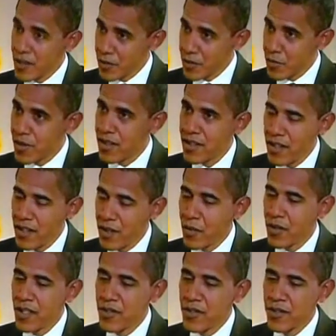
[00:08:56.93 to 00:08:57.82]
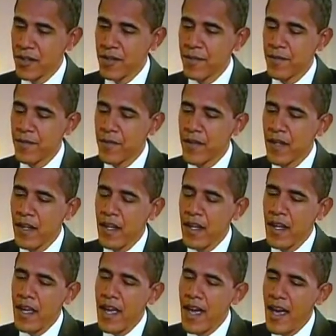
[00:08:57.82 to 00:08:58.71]
The largest one, Indonesia.
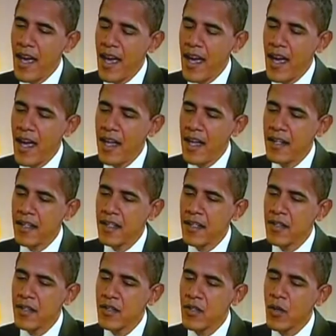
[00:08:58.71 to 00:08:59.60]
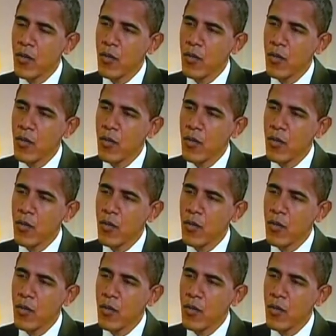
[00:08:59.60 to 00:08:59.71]
And